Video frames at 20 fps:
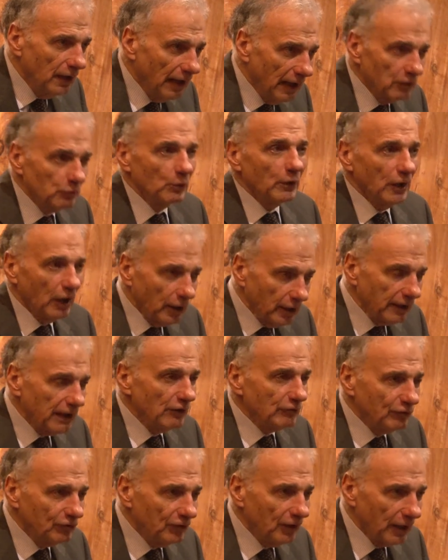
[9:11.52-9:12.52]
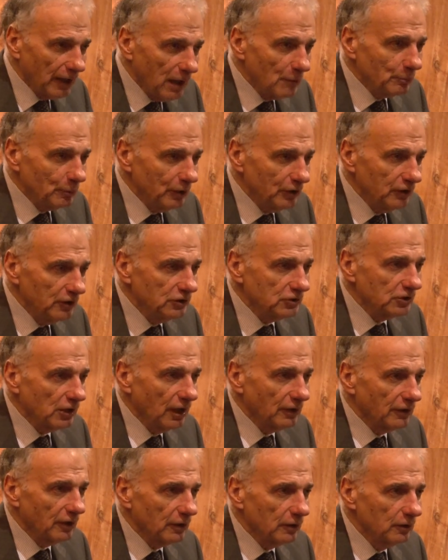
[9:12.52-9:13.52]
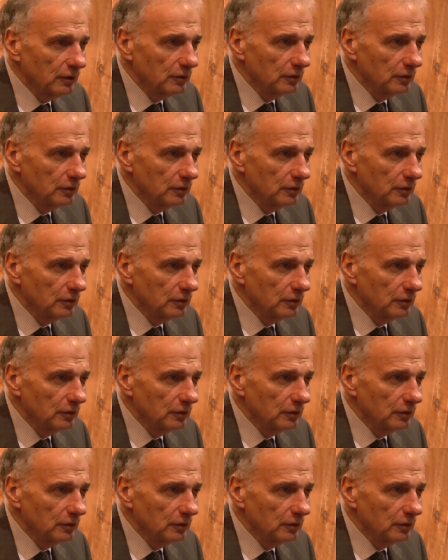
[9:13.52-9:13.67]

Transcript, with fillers: And we ought to get fed up with each other